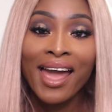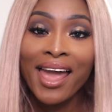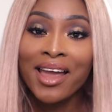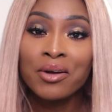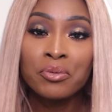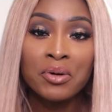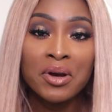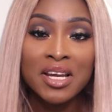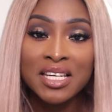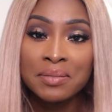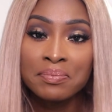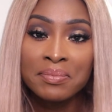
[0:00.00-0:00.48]
I
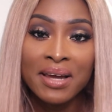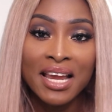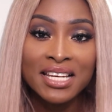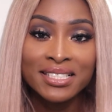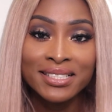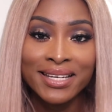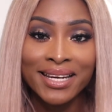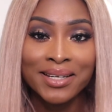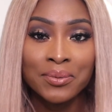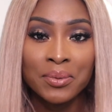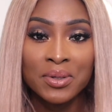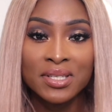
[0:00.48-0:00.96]
wish my
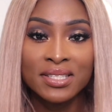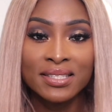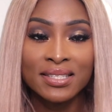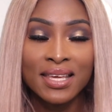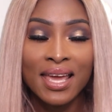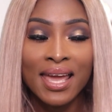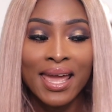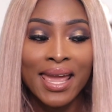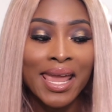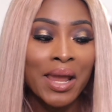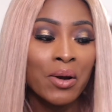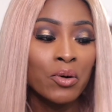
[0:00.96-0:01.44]
shade was
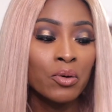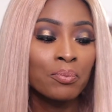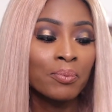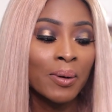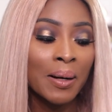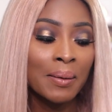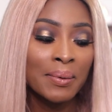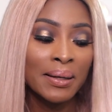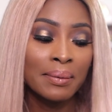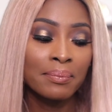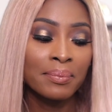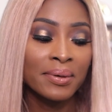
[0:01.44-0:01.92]
there. It would
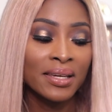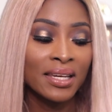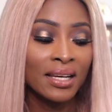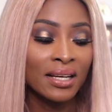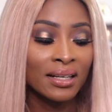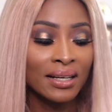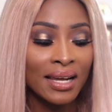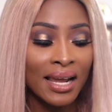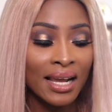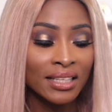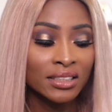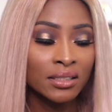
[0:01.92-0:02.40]
probably be
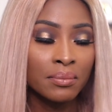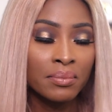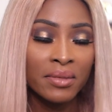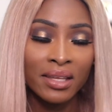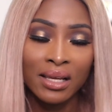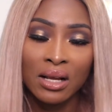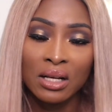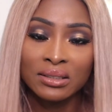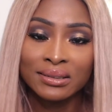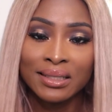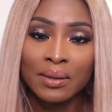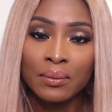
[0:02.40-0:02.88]
like
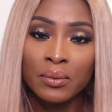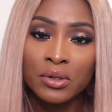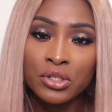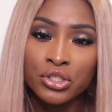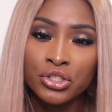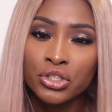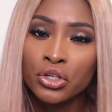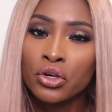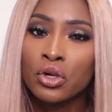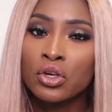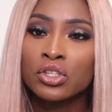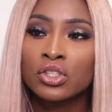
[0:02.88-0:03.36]
something else I
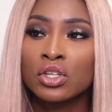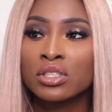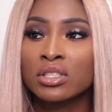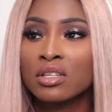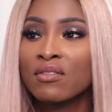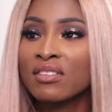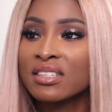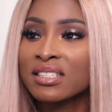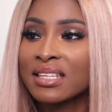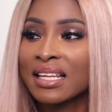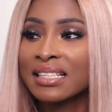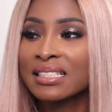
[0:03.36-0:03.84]
would use because
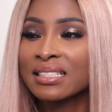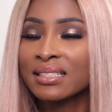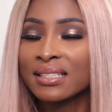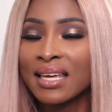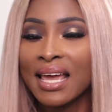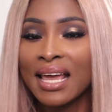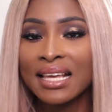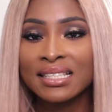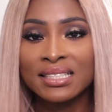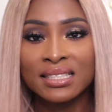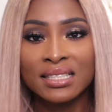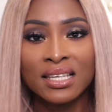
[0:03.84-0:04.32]
obviously it's
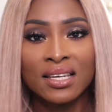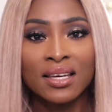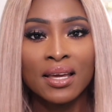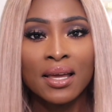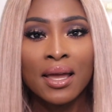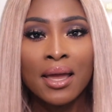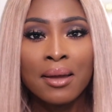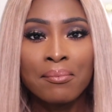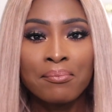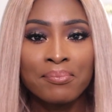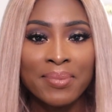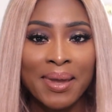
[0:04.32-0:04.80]
nice to
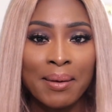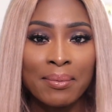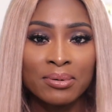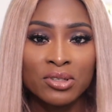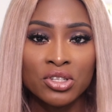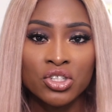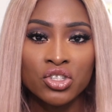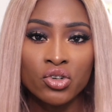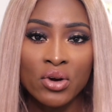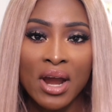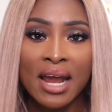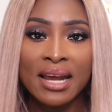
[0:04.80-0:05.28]
be able
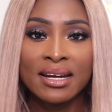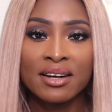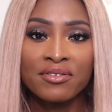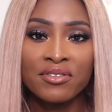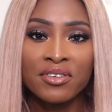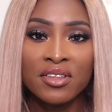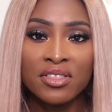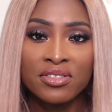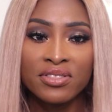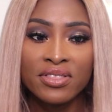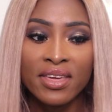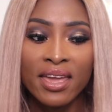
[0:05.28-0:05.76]
to try
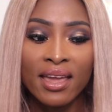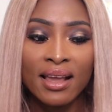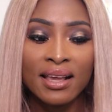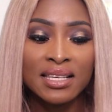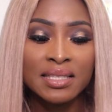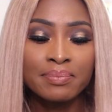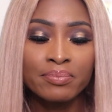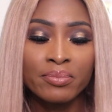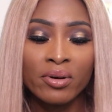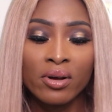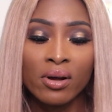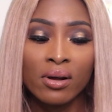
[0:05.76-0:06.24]
different
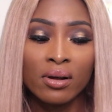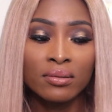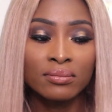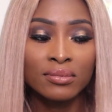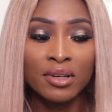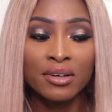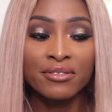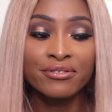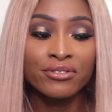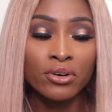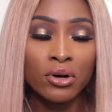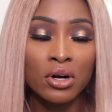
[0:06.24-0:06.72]
things but
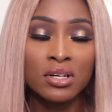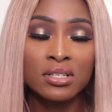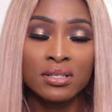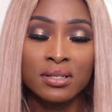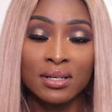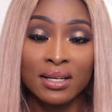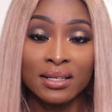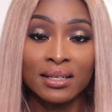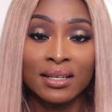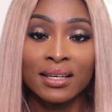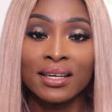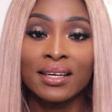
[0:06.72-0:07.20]

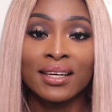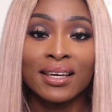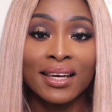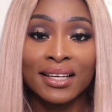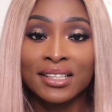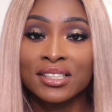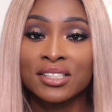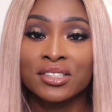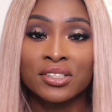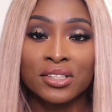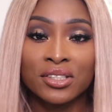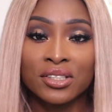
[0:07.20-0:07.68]
unfortunately
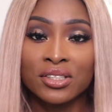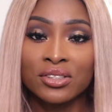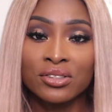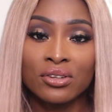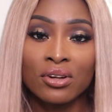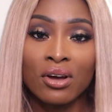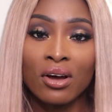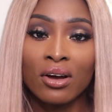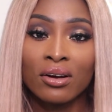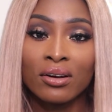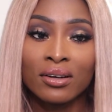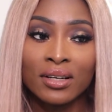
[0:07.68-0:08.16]
it's just
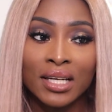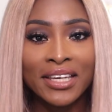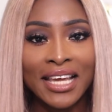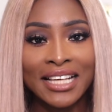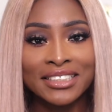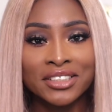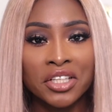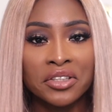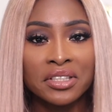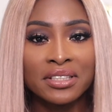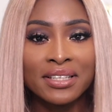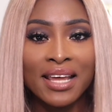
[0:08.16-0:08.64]
not.
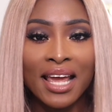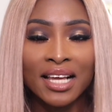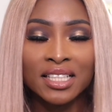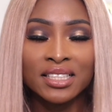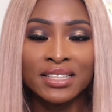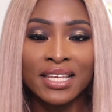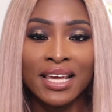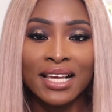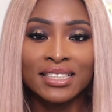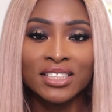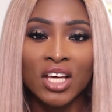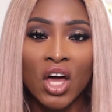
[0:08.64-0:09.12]
Okay, so the next
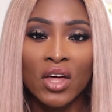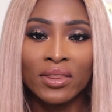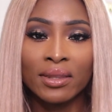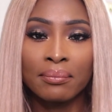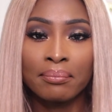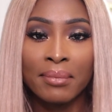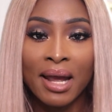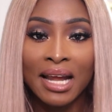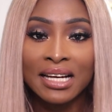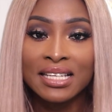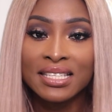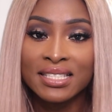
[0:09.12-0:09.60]
things are the
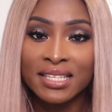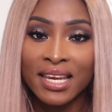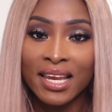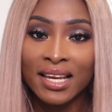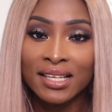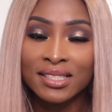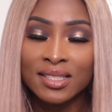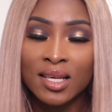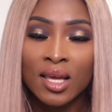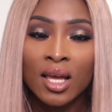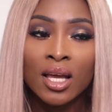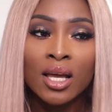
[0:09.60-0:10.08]
Match
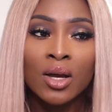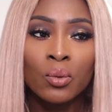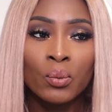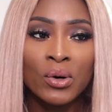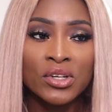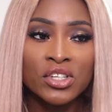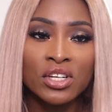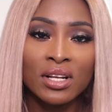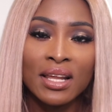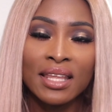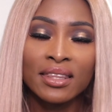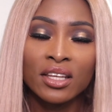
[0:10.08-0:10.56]
Stix
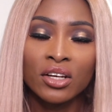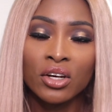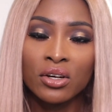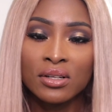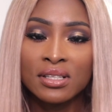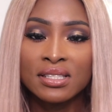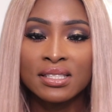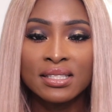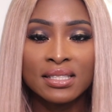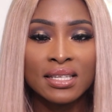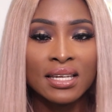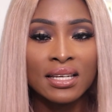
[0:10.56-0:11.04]
which are like the
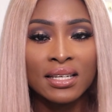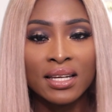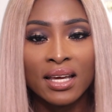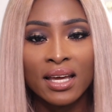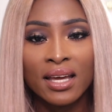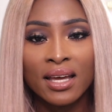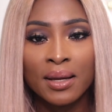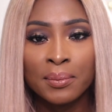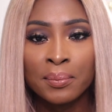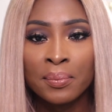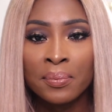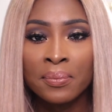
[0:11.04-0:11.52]

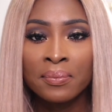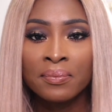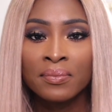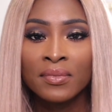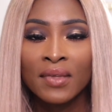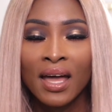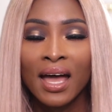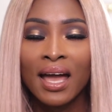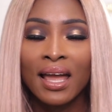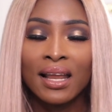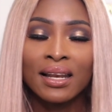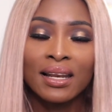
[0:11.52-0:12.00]
concealer,
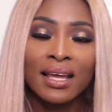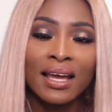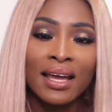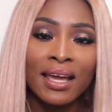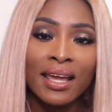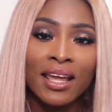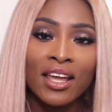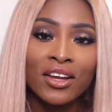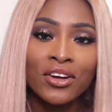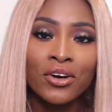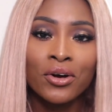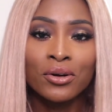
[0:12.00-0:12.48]

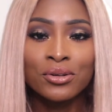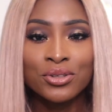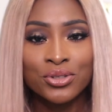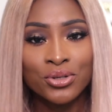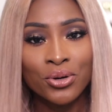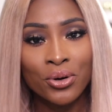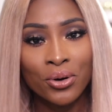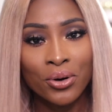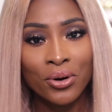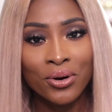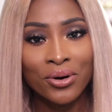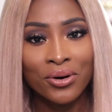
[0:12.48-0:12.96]
highlight,
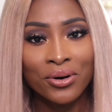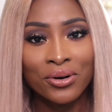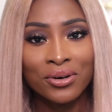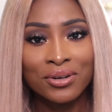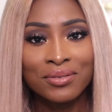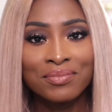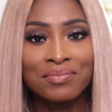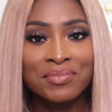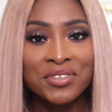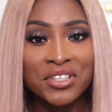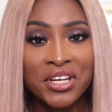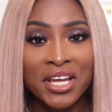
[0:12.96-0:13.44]
contour
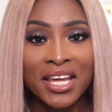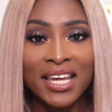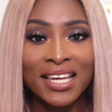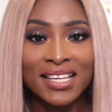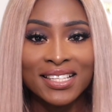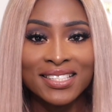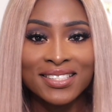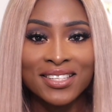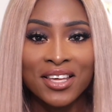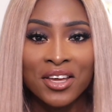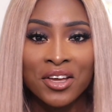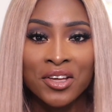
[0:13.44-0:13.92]

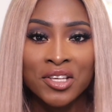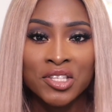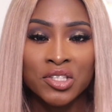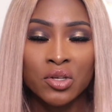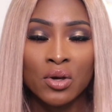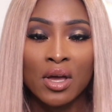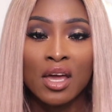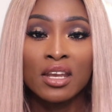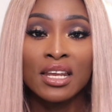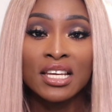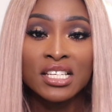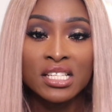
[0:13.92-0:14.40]
shades.
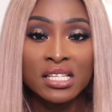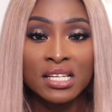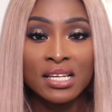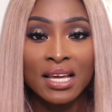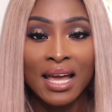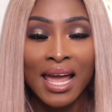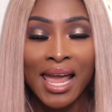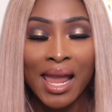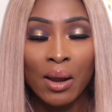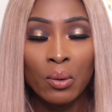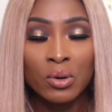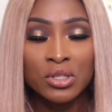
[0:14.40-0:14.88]
So initially
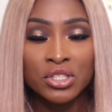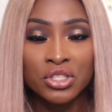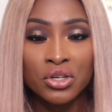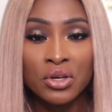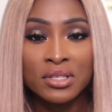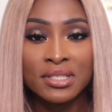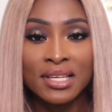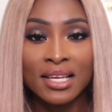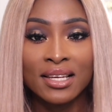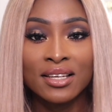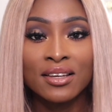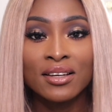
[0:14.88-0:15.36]
I was
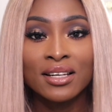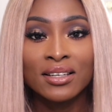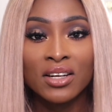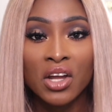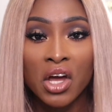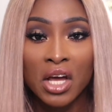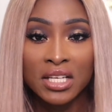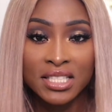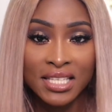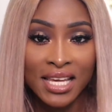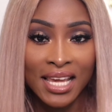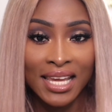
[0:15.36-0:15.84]
using
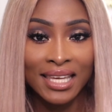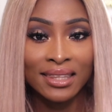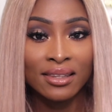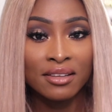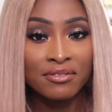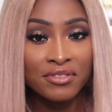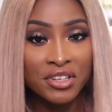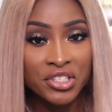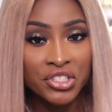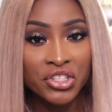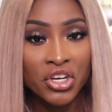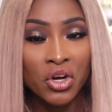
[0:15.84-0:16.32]
Latte in
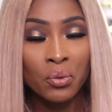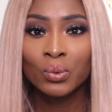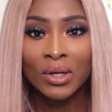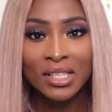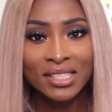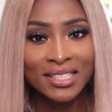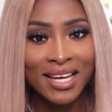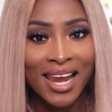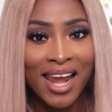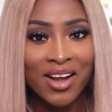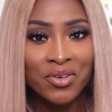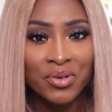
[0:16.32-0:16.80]
the video
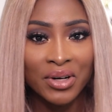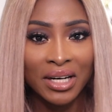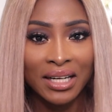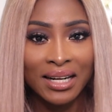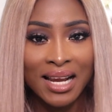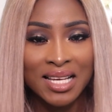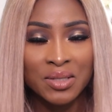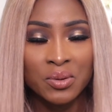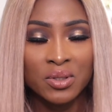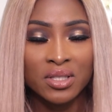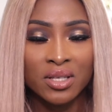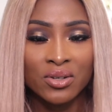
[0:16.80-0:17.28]
which I
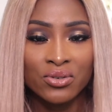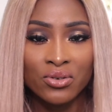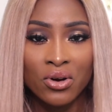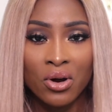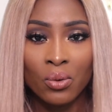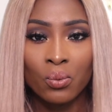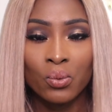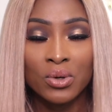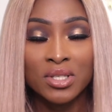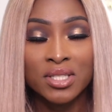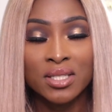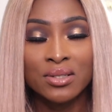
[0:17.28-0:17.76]
realized was the
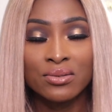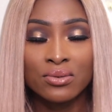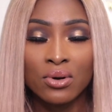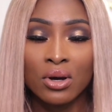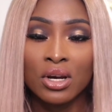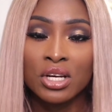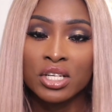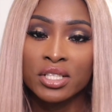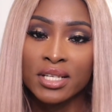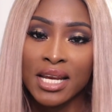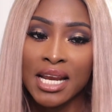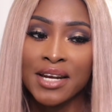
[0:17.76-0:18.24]
wrong, was the
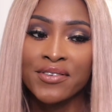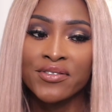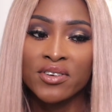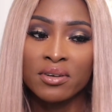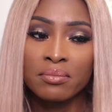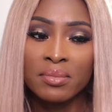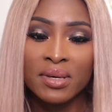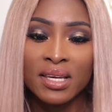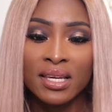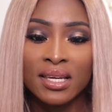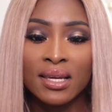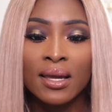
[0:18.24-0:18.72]
wrong shade for
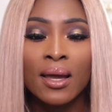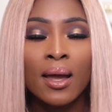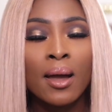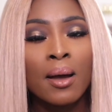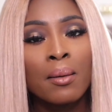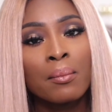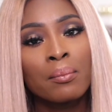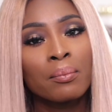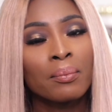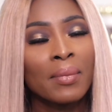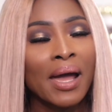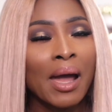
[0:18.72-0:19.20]
me
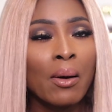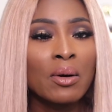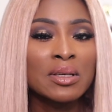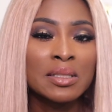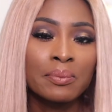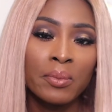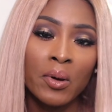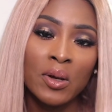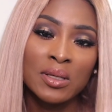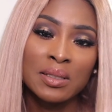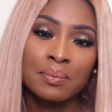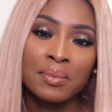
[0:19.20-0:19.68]
I was
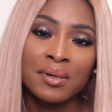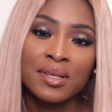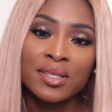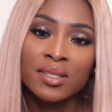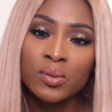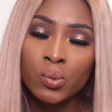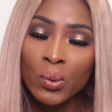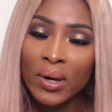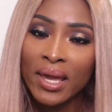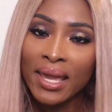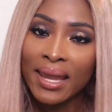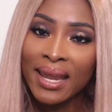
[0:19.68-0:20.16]
supposed to be
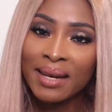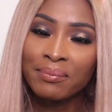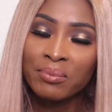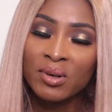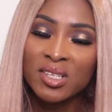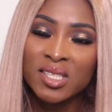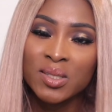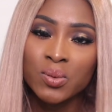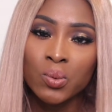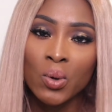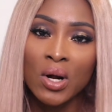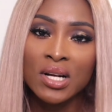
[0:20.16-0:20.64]
suede,
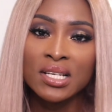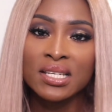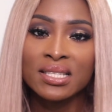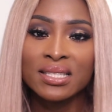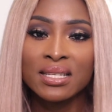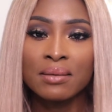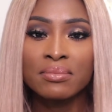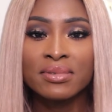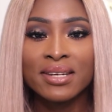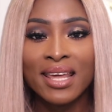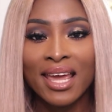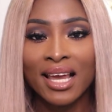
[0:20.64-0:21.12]
but swatching
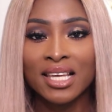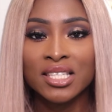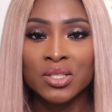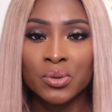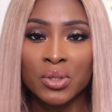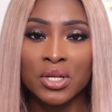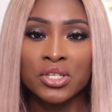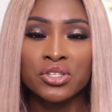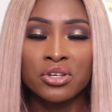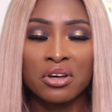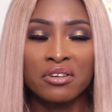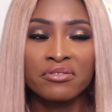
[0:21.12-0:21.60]
them next
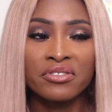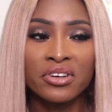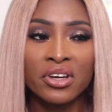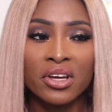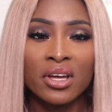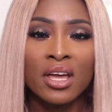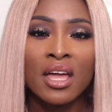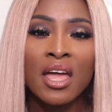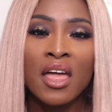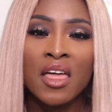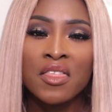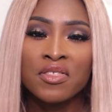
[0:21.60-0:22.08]
to each
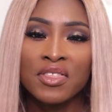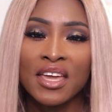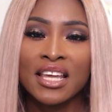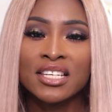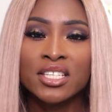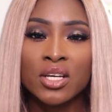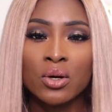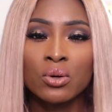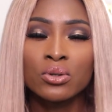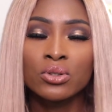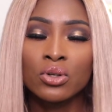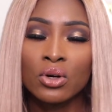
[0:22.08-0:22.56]
other, they
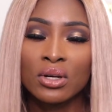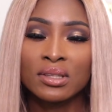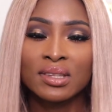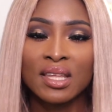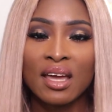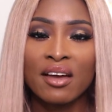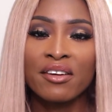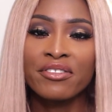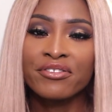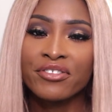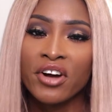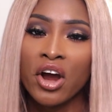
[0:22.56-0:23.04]
don't look
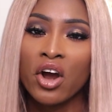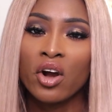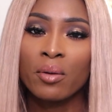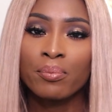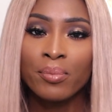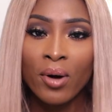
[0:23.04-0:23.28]
that far